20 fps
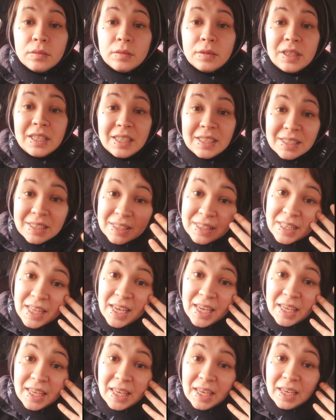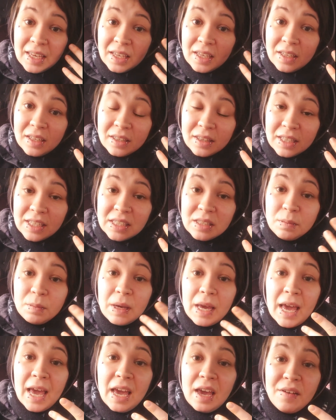these
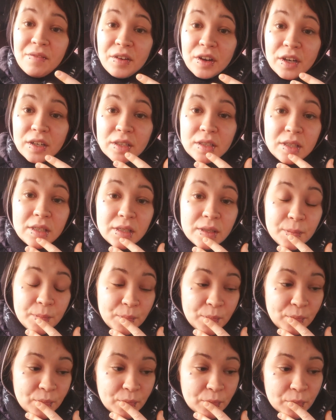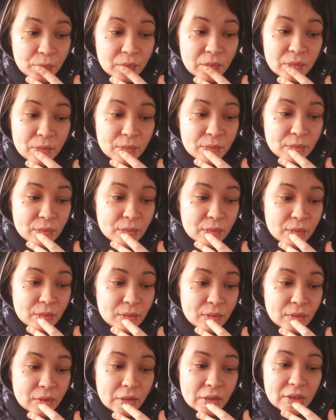behaviors
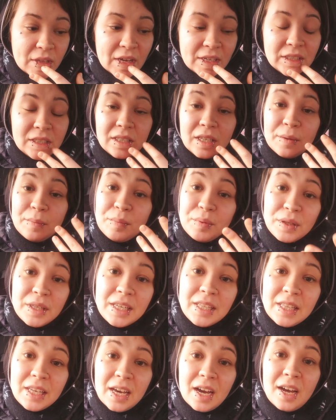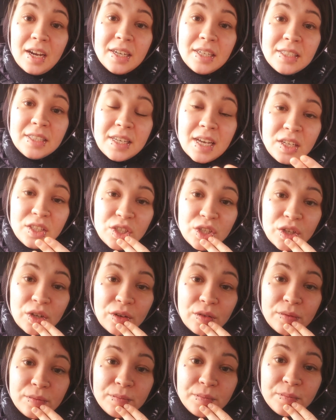that's completely
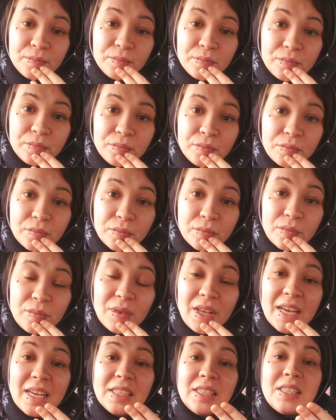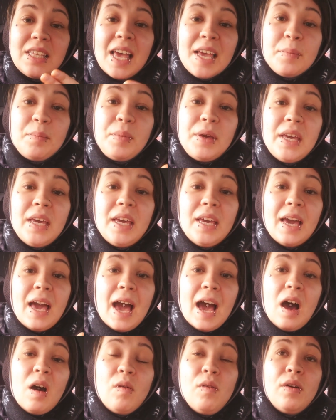unintentional. It's like being
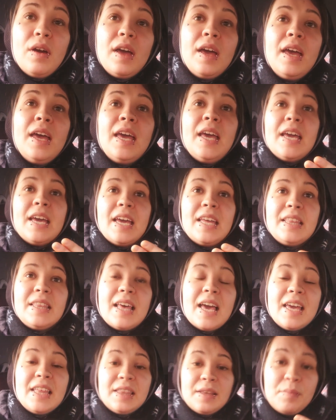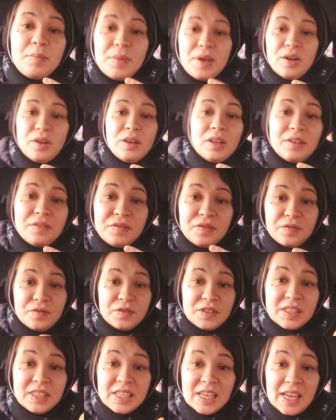out in the middle of
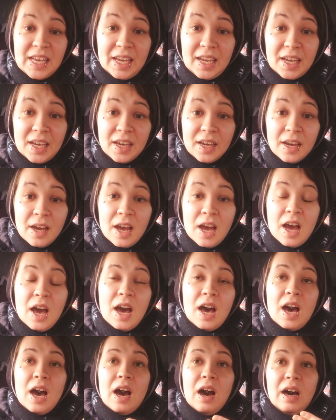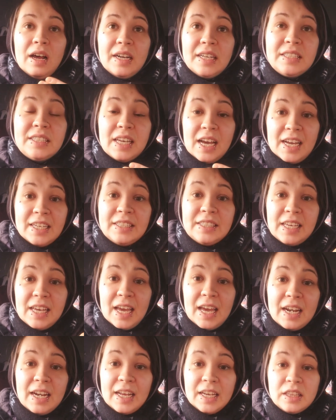sea on a
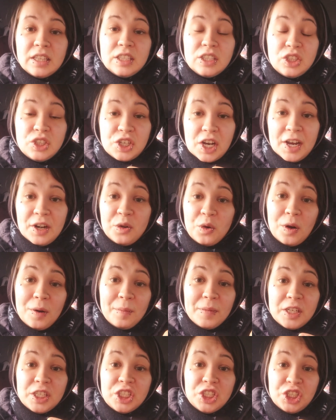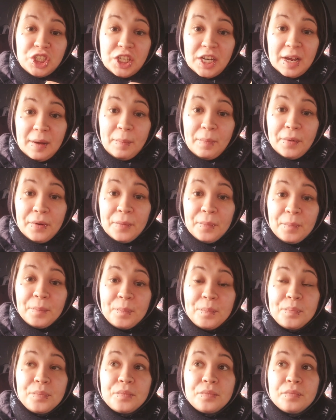Titanic, this ginormous ship,
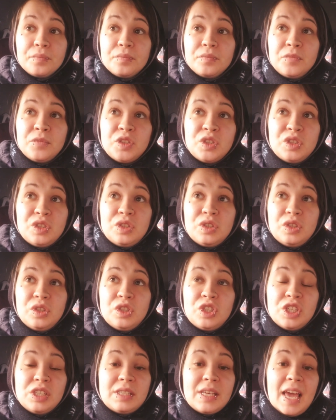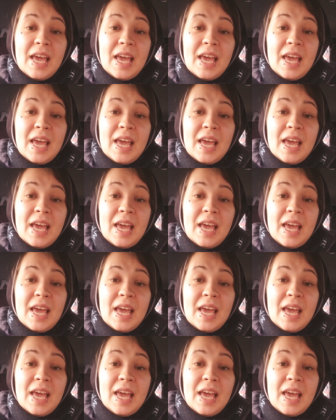just